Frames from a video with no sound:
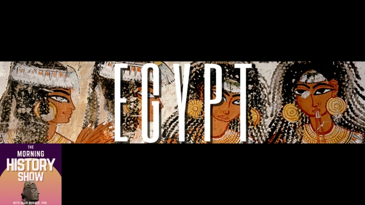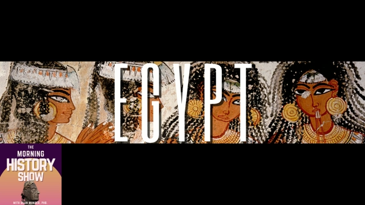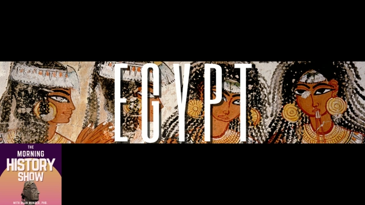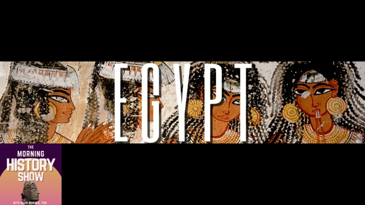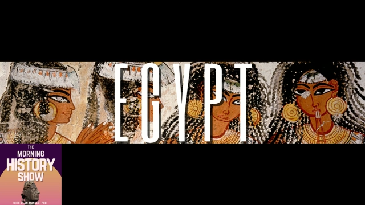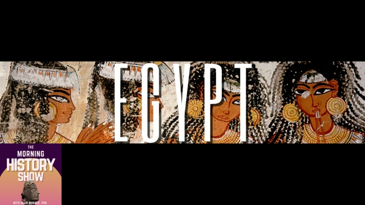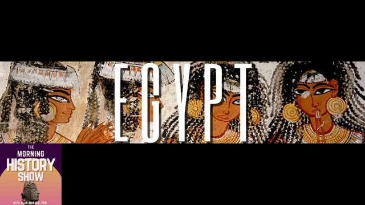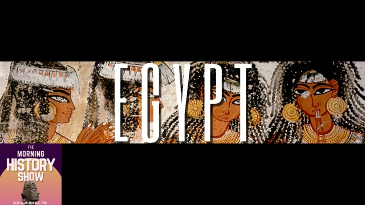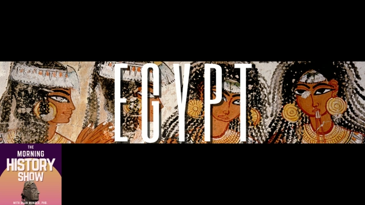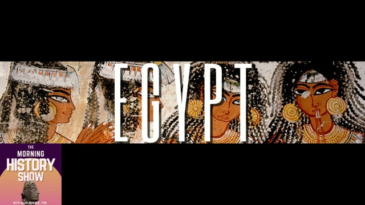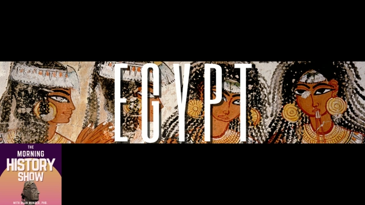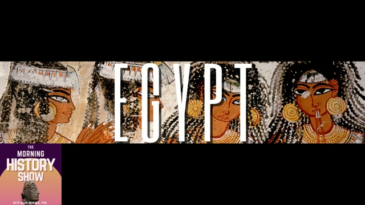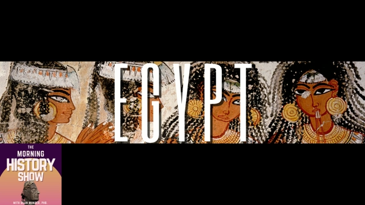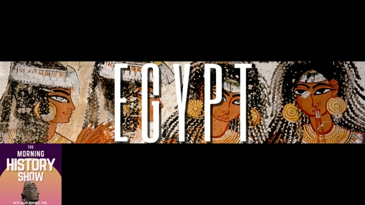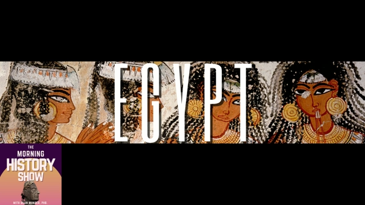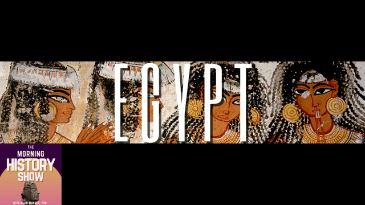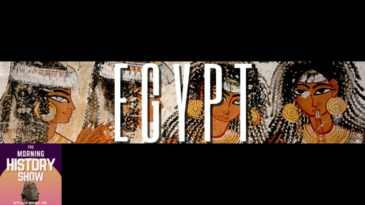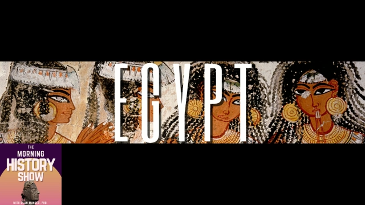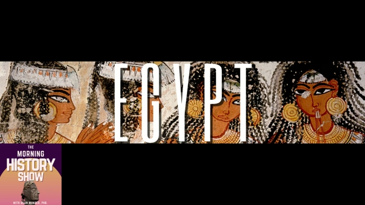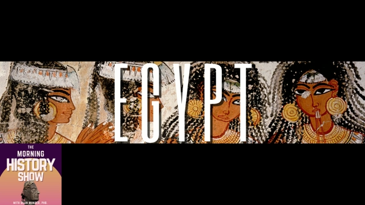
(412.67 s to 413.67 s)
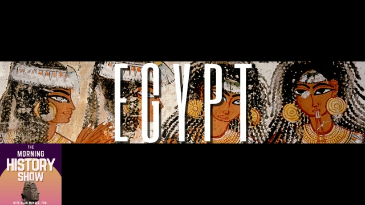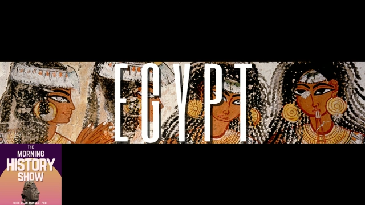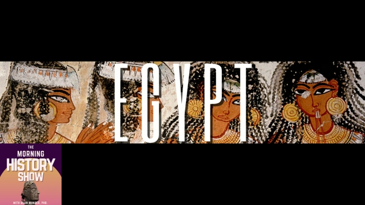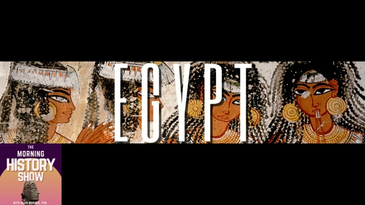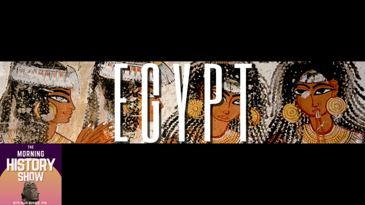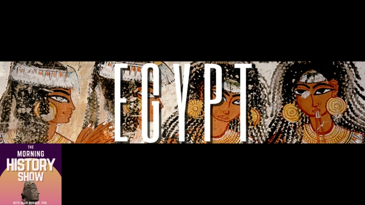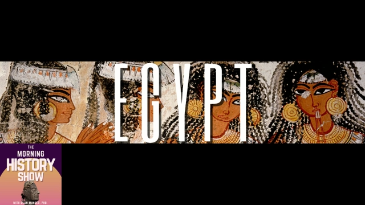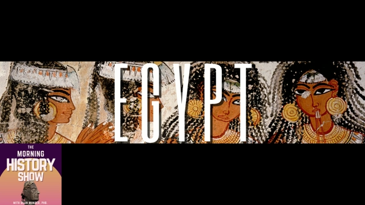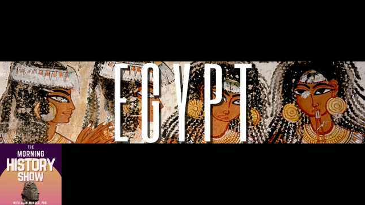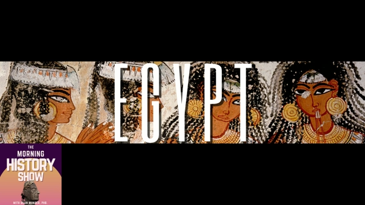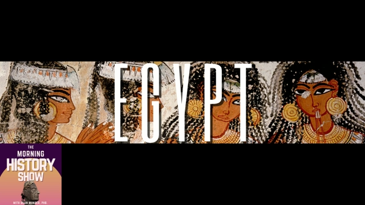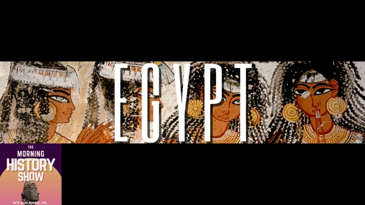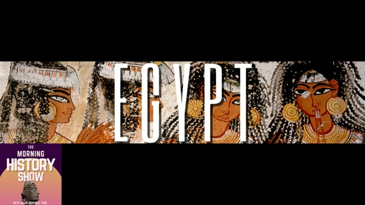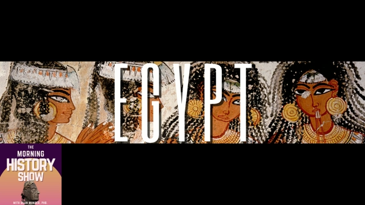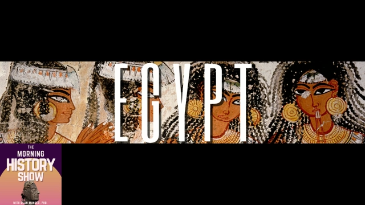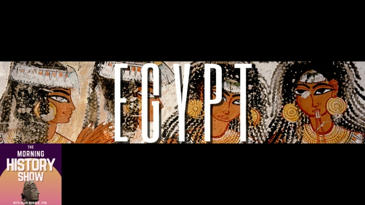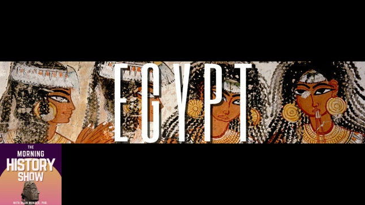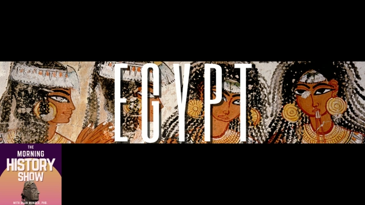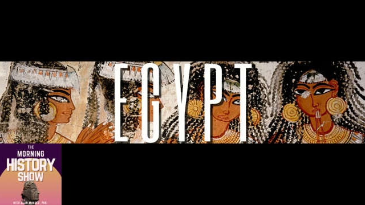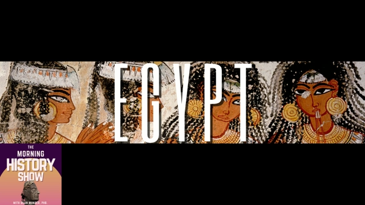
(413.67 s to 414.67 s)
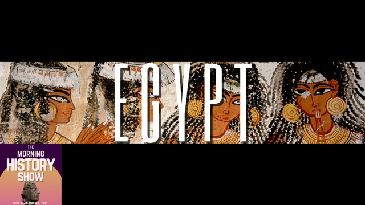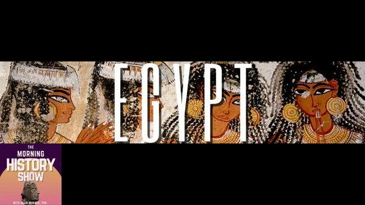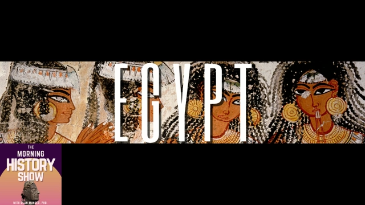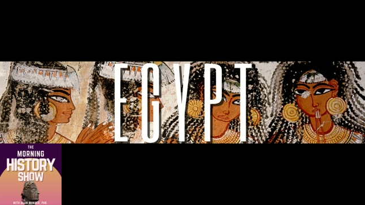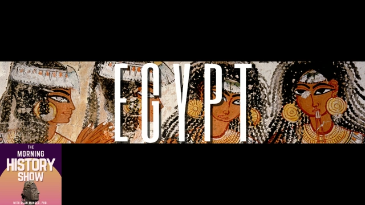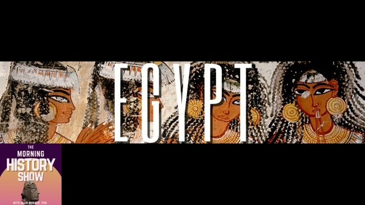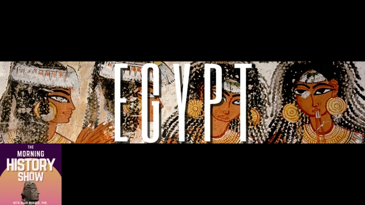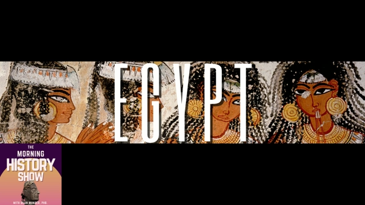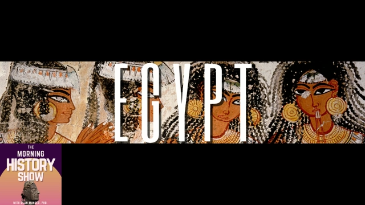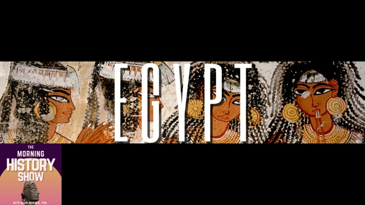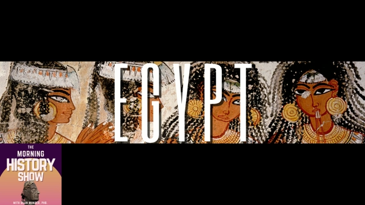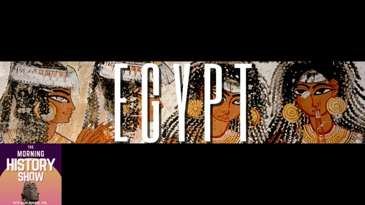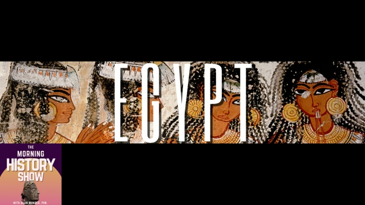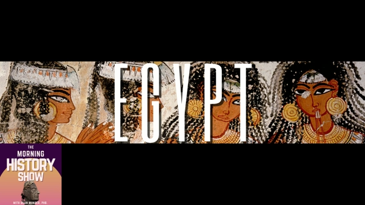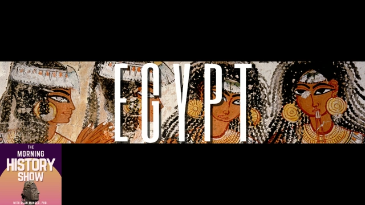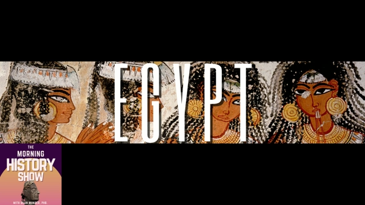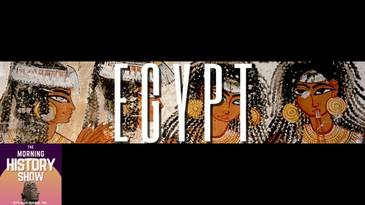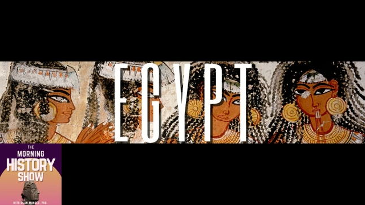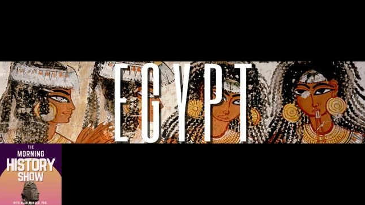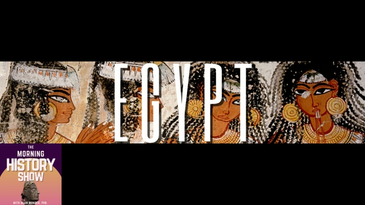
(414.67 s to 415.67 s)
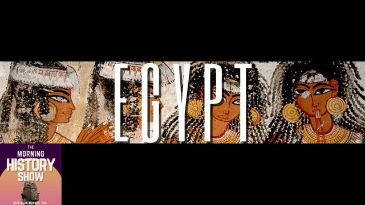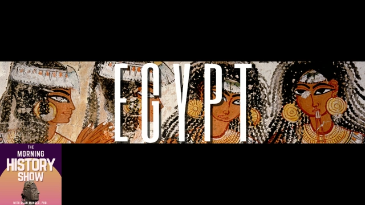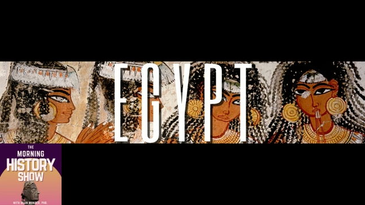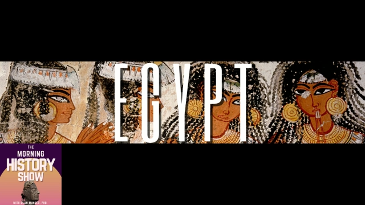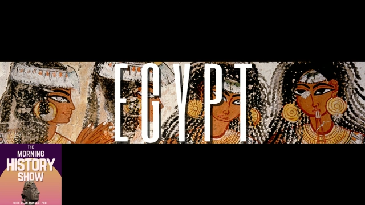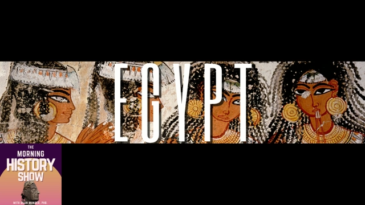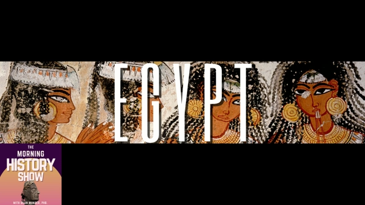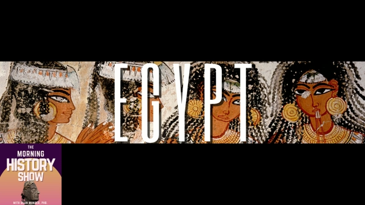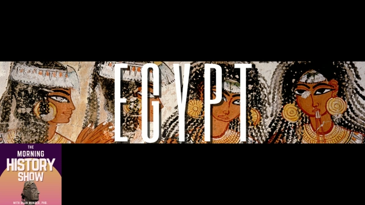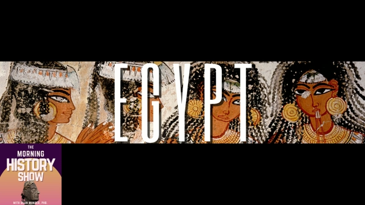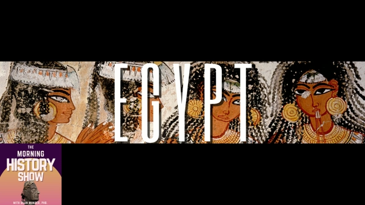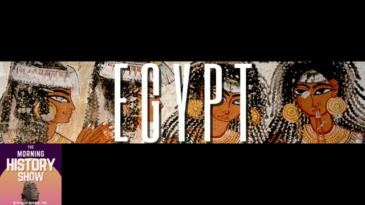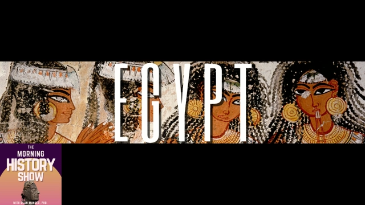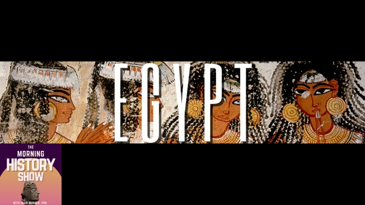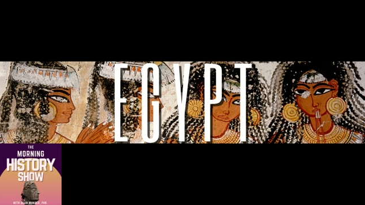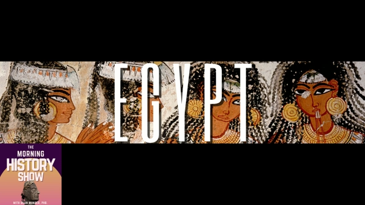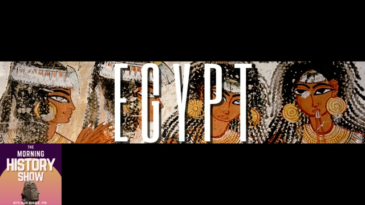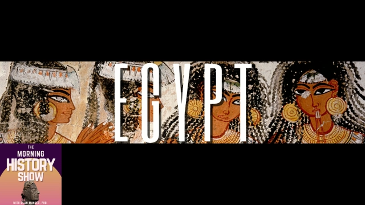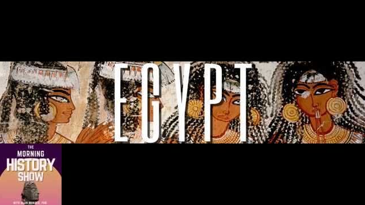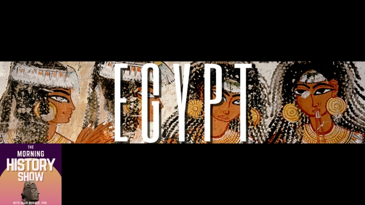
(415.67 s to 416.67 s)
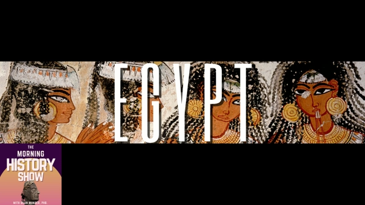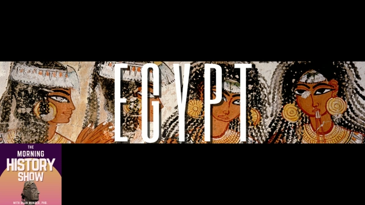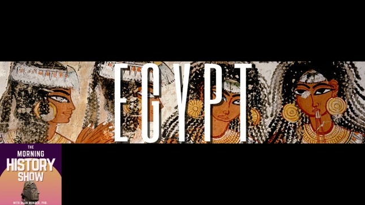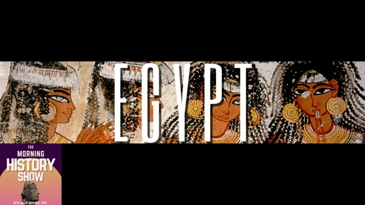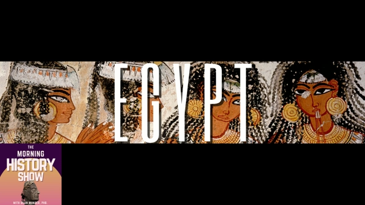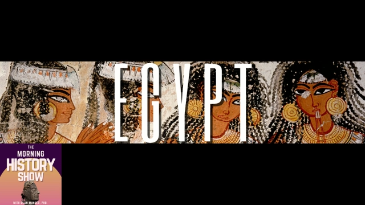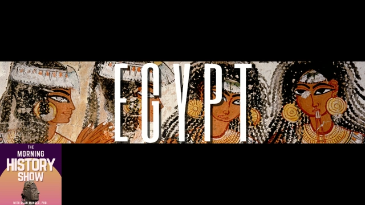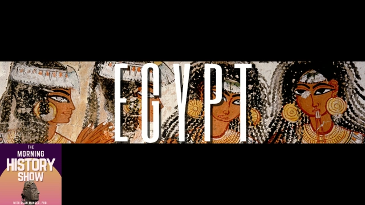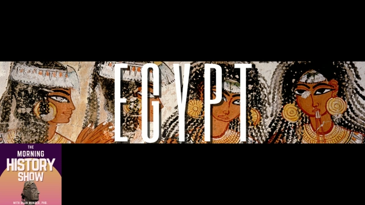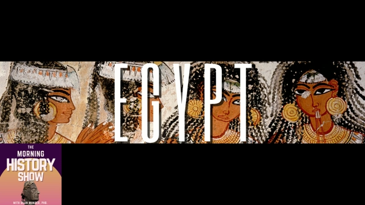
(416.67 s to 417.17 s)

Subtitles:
[unreadable: no face in view]